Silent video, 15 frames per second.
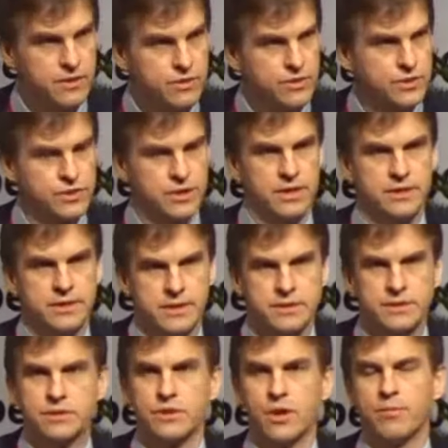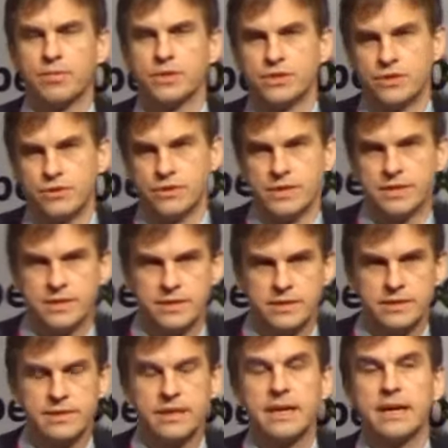Consultants,
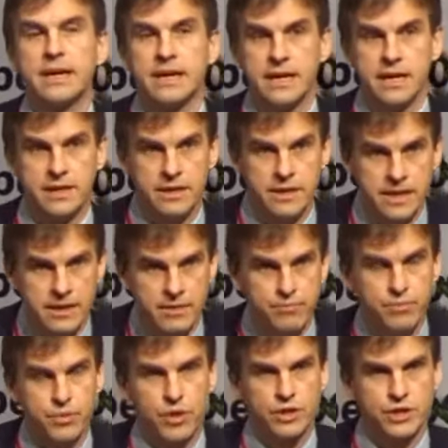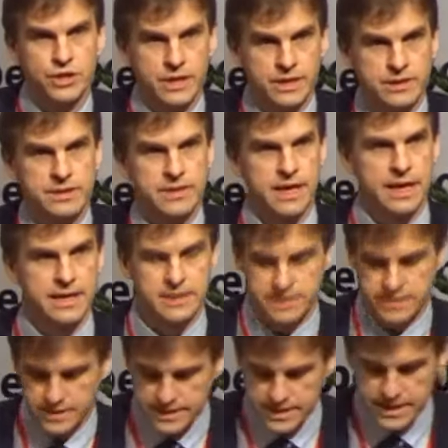opportunities in projects, and
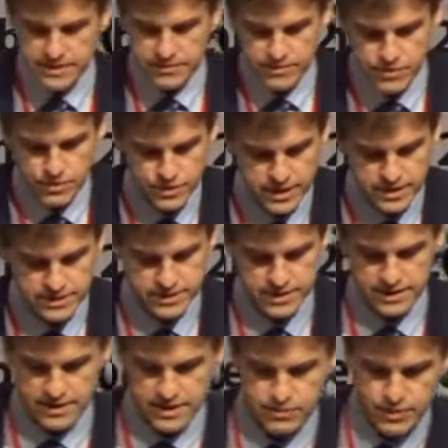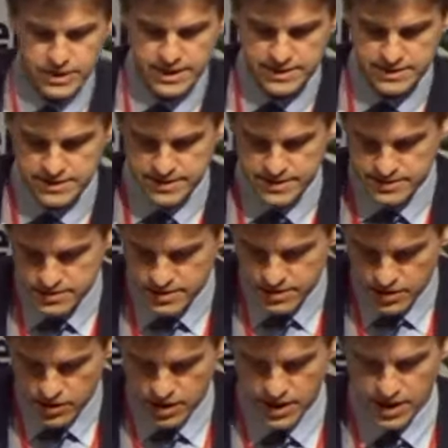even to the extent that we're getting these
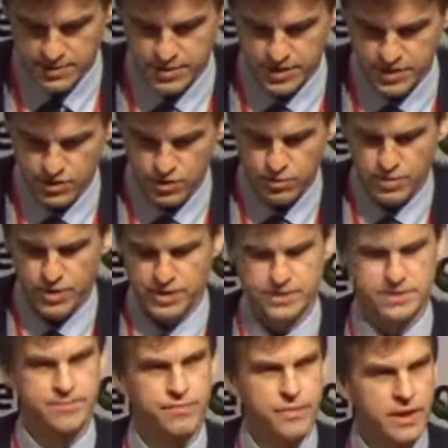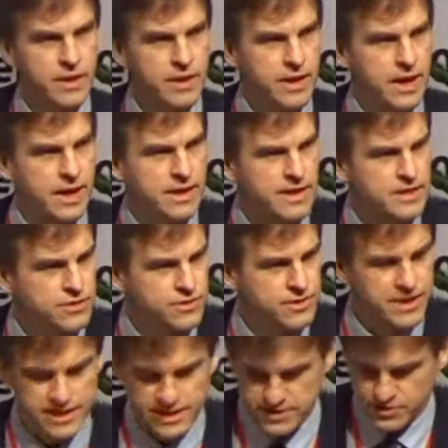carbon cowboys. I like to
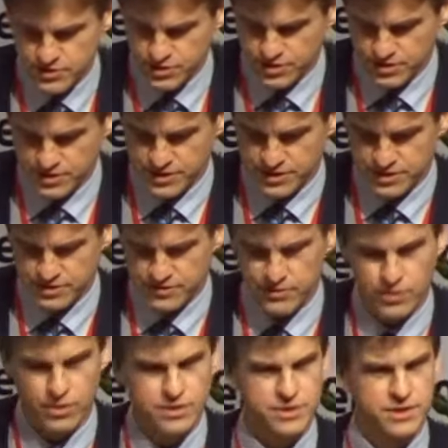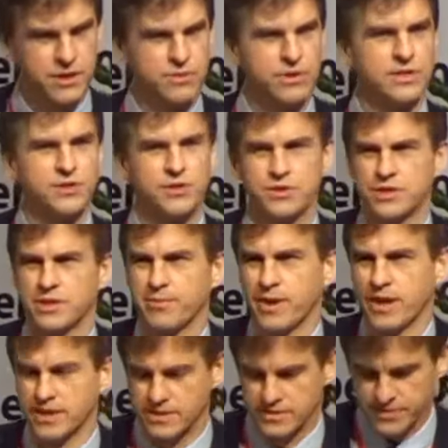think as researchers, of course, the only neutral
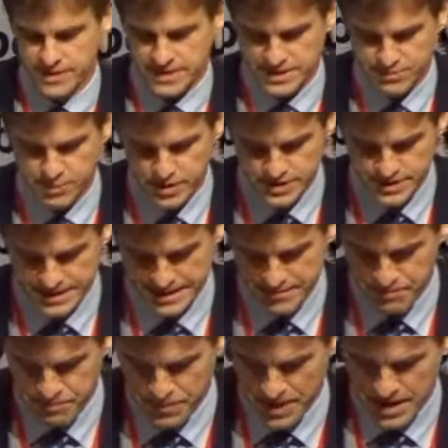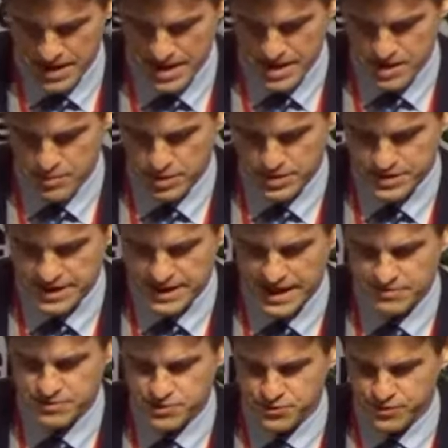part of this, but I
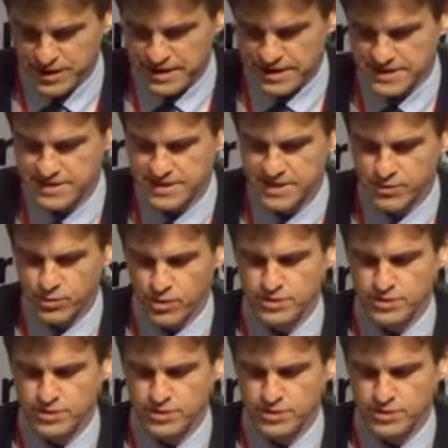have to realize that we